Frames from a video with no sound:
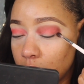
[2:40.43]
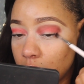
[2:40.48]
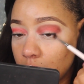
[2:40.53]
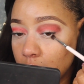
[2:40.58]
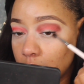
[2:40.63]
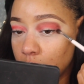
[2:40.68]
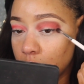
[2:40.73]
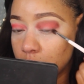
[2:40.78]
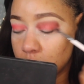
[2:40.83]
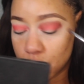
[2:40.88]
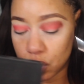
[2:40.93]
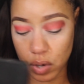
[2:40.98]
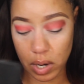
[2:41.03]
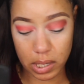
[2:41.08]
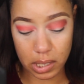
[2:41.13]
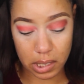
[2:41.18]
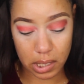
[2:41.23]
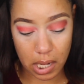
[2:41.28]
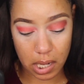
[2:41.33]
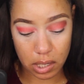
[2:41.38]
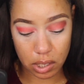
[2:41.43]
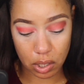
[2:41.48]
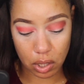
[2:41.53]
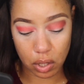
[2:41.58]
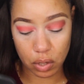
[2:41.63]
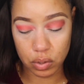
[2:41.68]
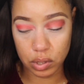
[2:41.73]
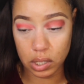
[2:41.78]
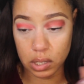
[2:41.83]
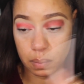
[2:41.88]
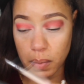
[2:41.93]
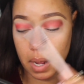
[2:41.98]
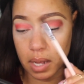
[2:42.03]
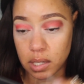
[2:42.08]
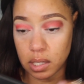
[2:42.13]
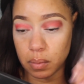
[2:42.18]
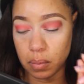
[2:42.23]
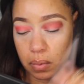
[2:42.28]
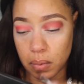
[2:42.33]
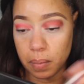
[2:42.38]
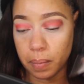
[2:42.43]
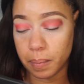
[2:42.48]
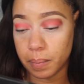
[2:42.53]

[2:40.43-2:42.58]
I'm trying to stay as close as possible.